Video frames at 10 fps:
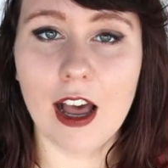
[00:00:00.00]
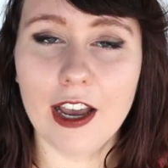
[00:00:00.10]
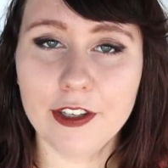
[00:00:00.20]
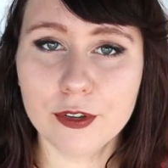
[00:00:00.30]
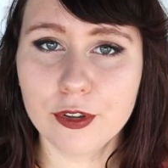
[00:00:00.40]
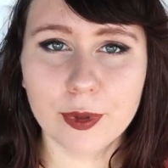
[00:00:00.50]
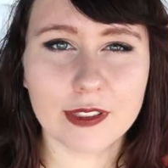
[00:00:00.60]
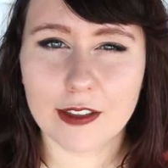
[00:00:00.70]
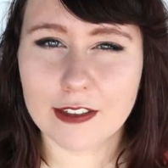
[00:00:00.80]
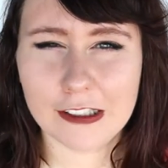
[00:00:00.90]
I don't know
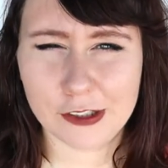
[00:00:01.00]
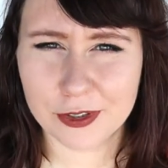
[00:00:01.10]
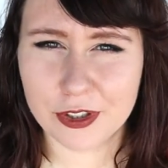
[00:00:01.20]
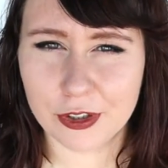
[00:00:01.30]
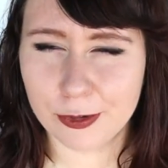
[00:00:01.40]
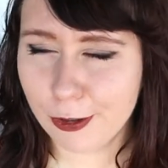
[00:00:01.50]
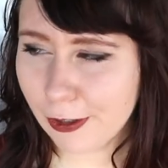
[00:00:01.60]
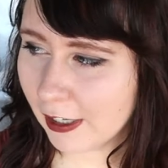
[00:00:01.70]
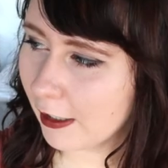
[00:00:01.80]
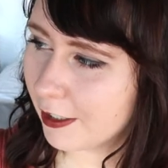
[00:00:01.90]
what the title is going to
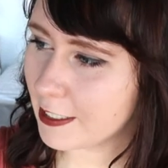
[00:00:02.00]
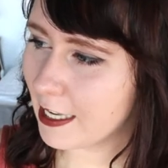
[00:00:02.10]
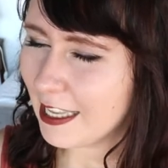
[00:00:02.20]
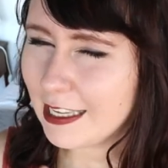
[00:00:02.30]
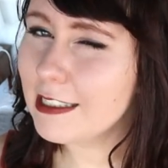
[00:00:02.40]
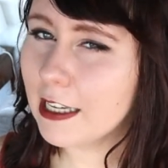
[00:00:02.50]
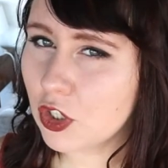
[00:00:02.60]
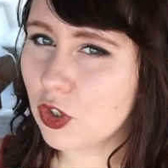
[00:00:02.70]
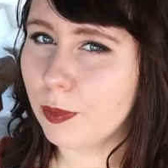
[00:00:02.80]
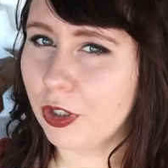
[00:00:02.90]
look like, because
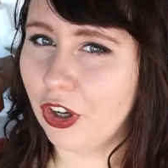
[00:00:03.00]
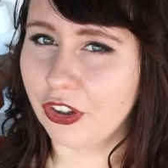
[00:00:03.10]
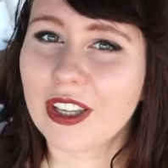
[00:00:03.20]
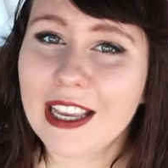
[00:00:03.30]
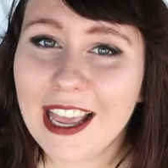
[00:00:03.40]
that's super long.